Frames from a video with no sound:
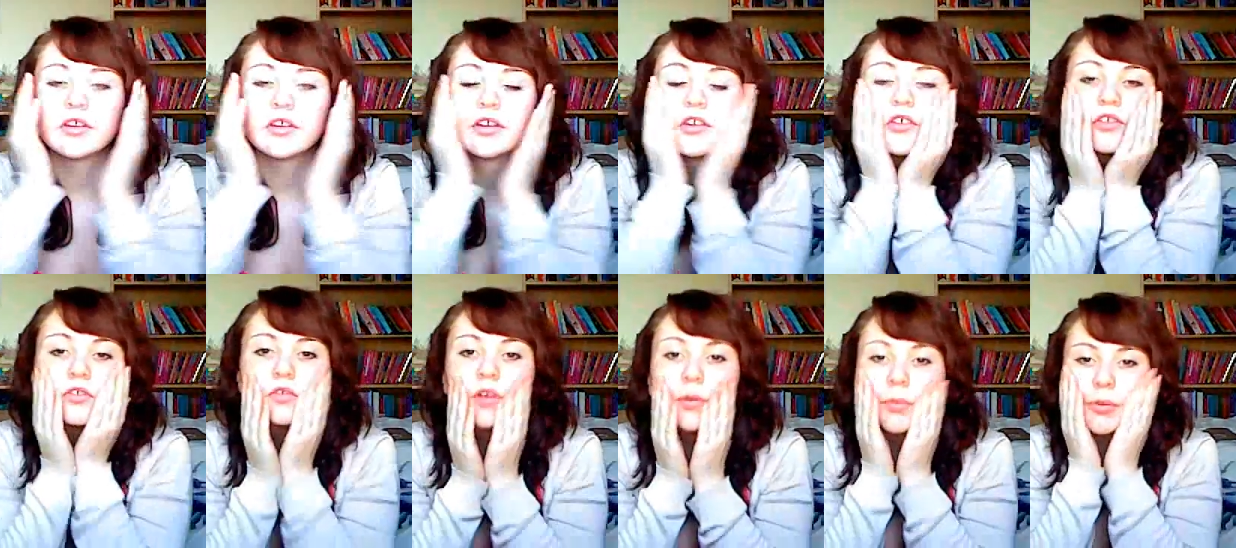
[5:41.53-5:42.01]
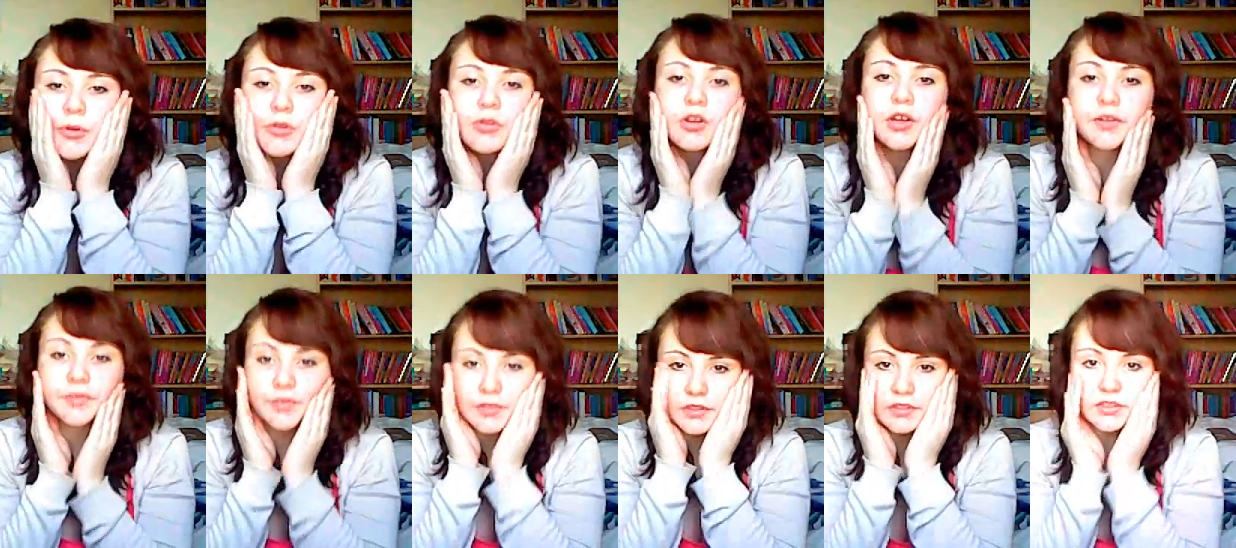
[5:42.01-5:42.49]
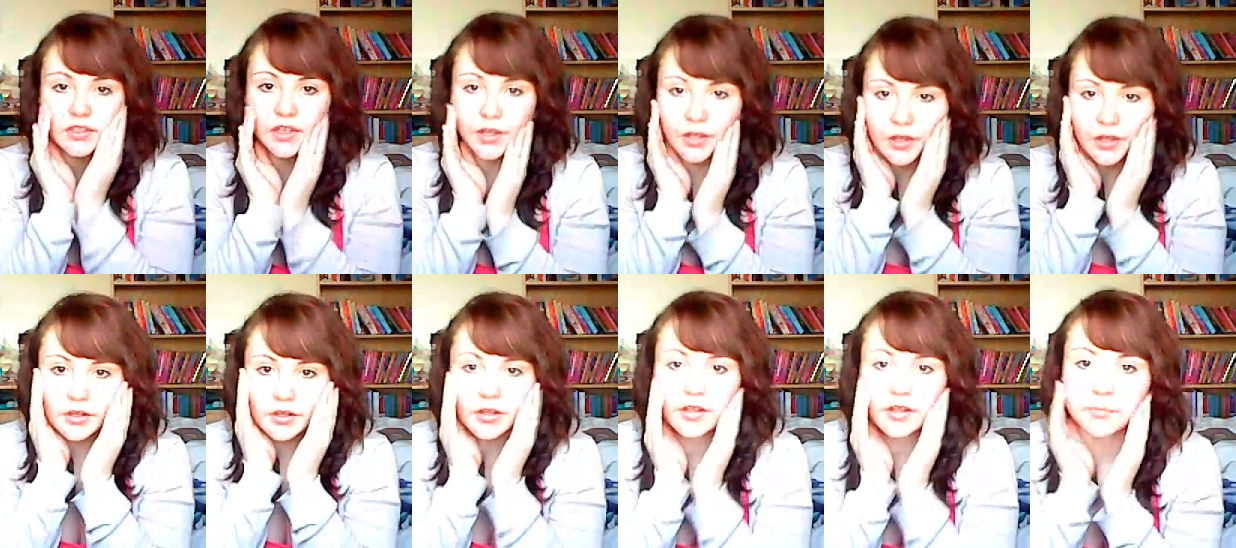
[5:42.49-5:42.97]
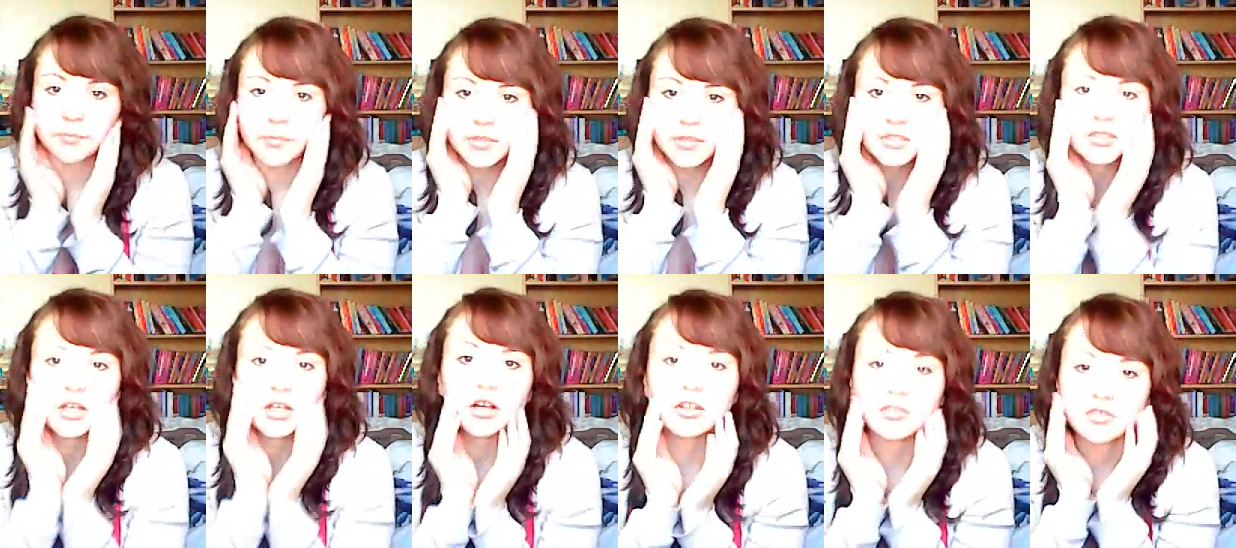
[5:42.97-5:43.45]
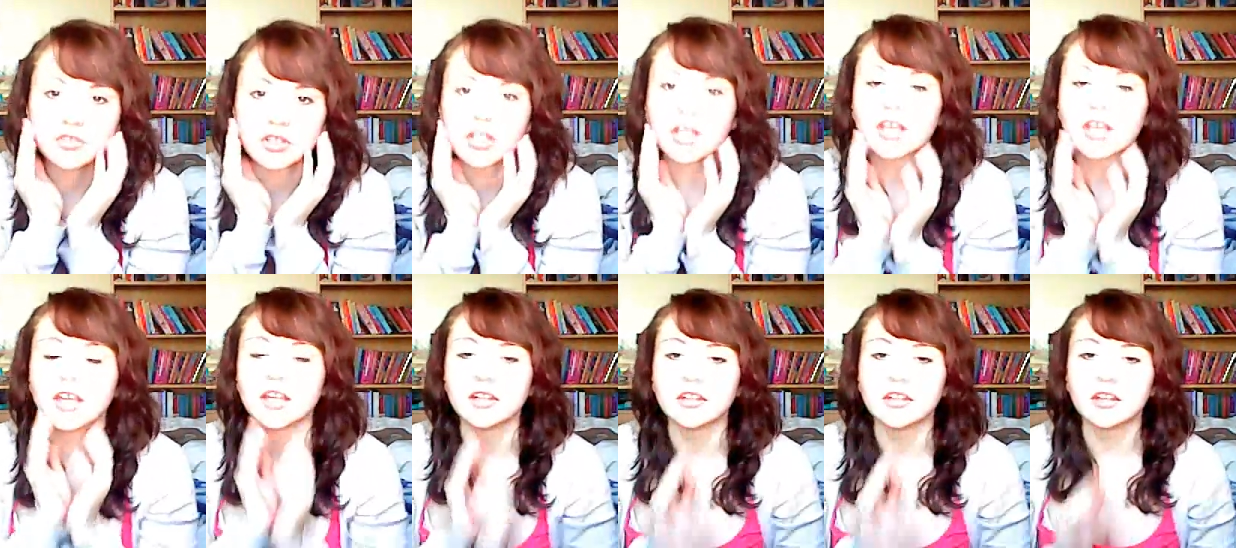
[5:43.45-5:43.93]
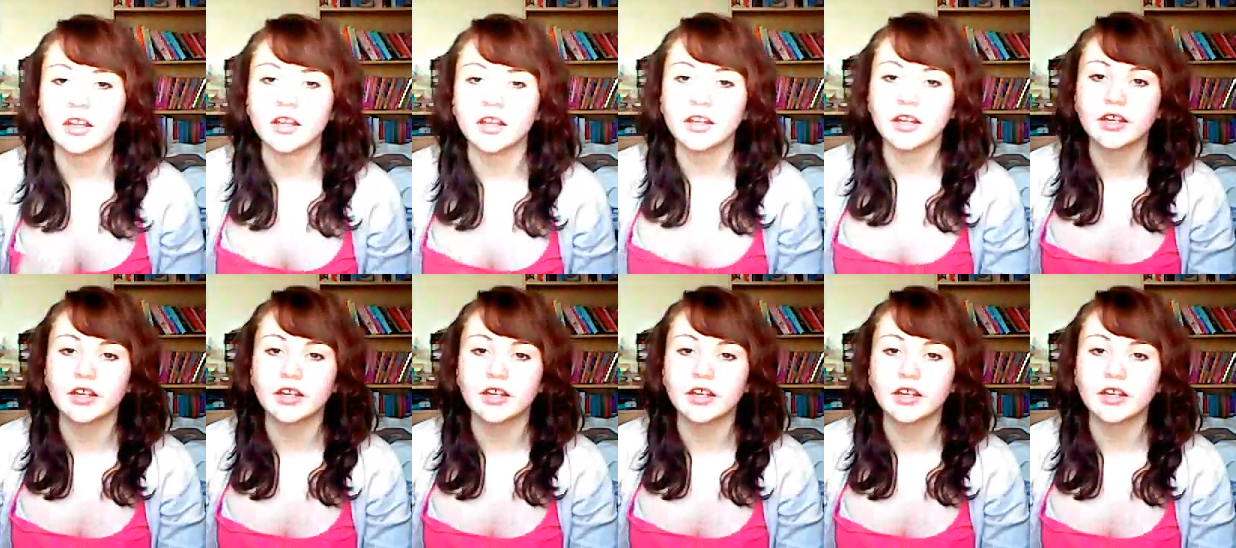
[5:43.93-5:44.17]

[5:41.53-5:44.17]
you do is you rub it all over your skin, like massage it in,